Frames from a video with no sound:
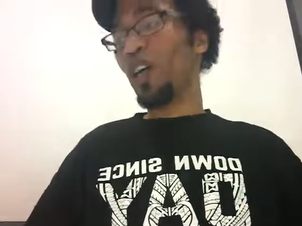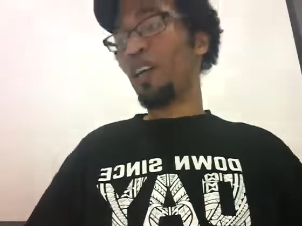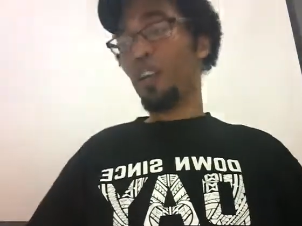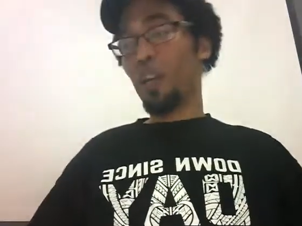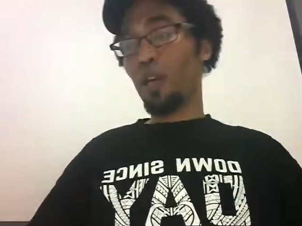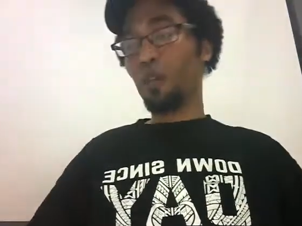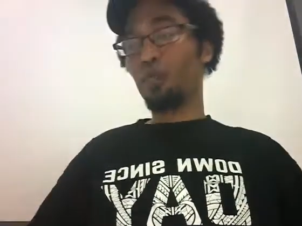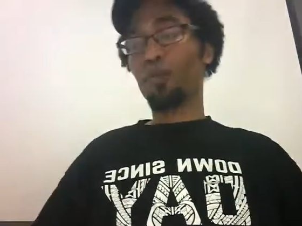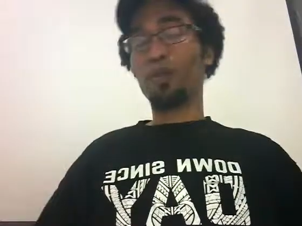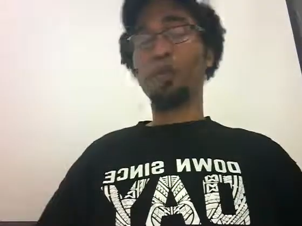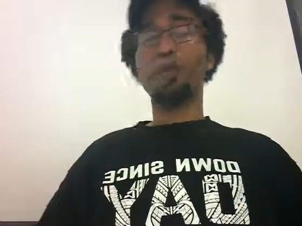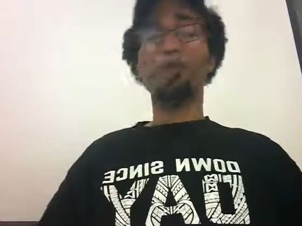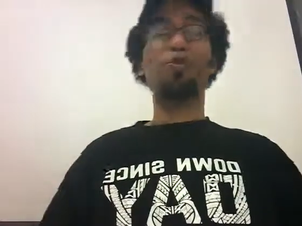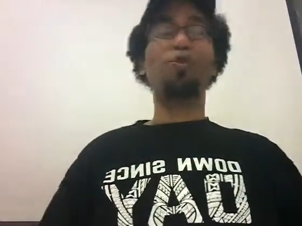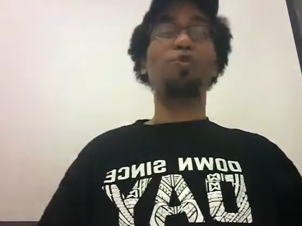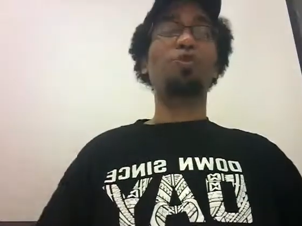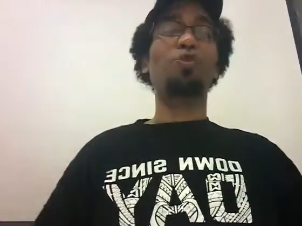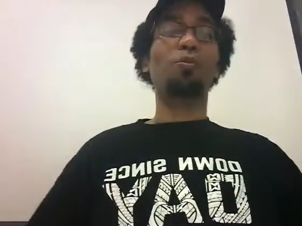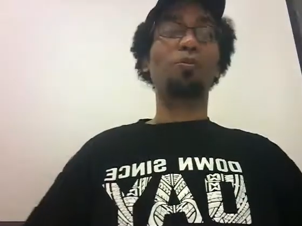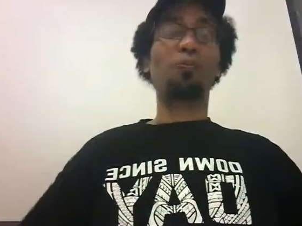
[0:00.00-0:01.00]

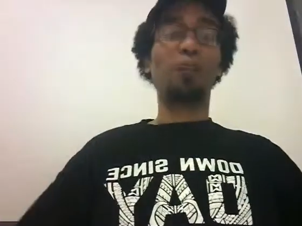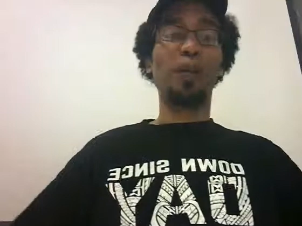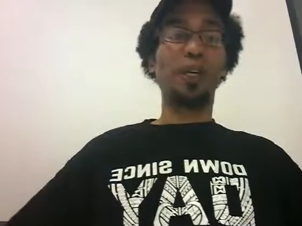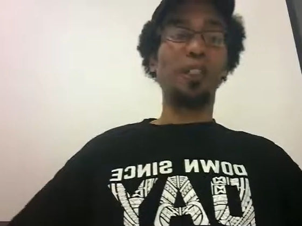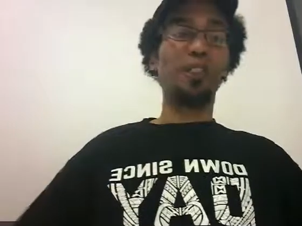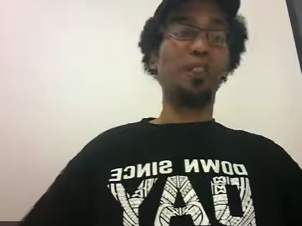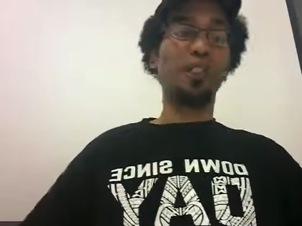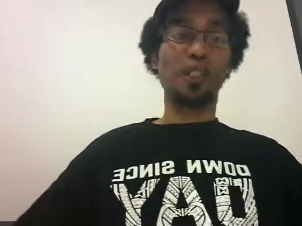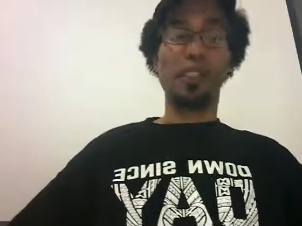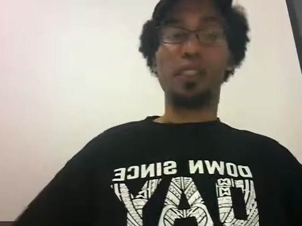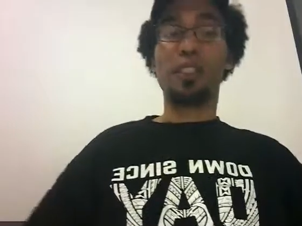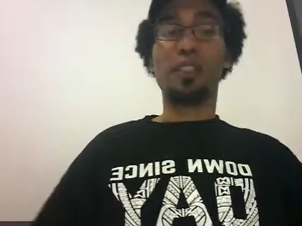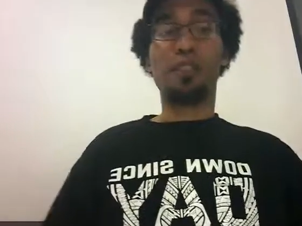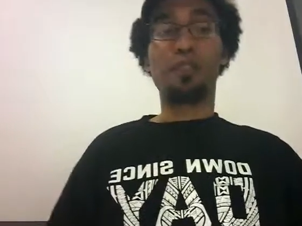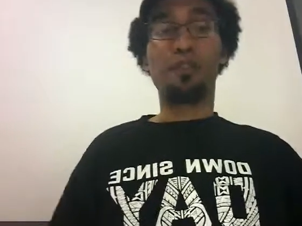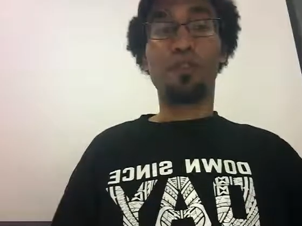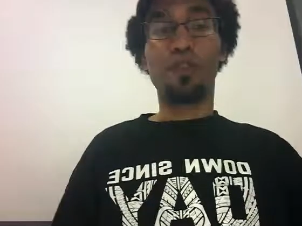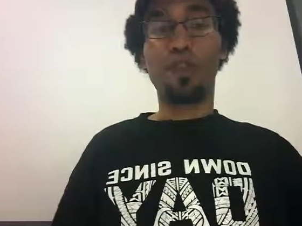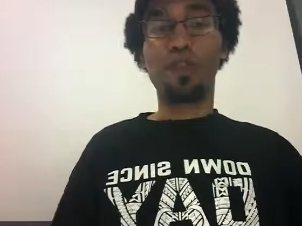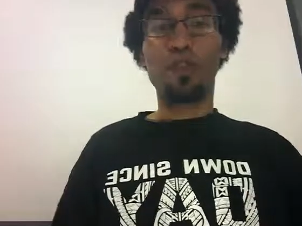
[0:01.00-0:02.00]
Ambrose pinned
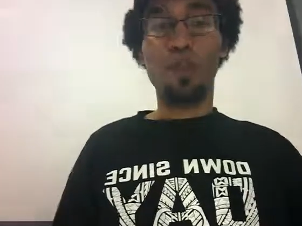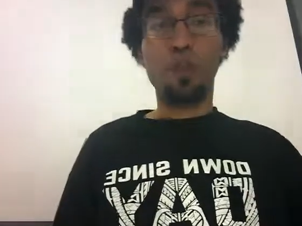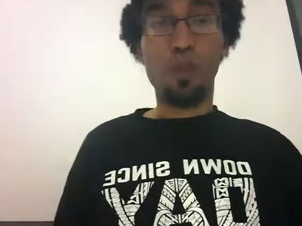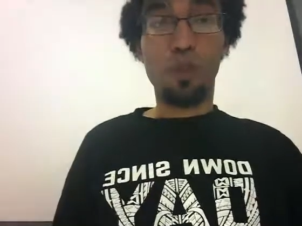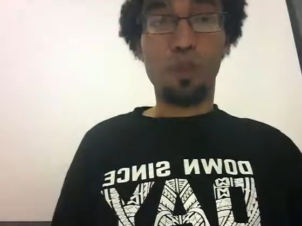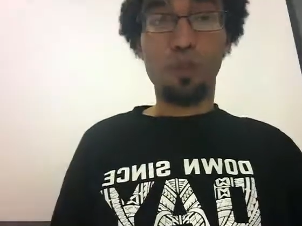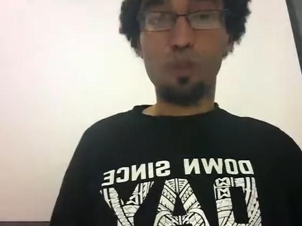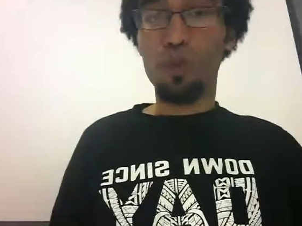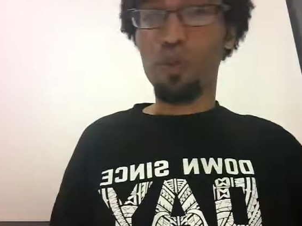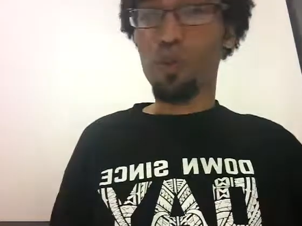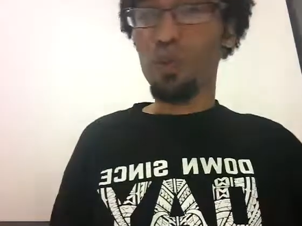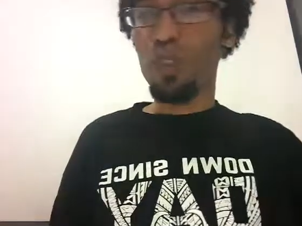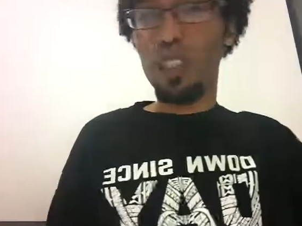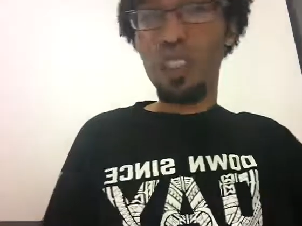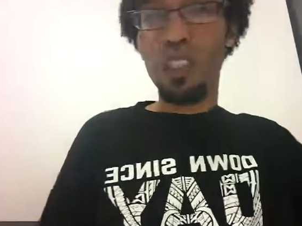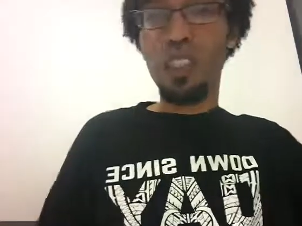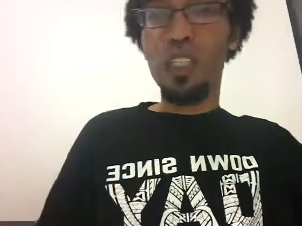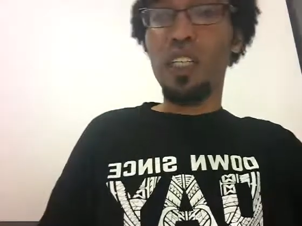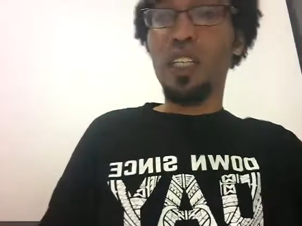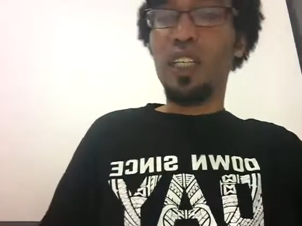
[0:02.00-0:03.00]
Ziggler for the
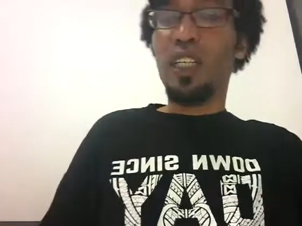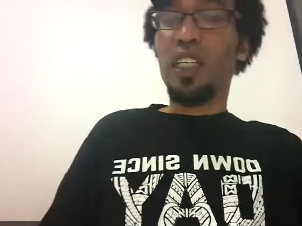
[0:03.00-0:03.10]
1-2-3.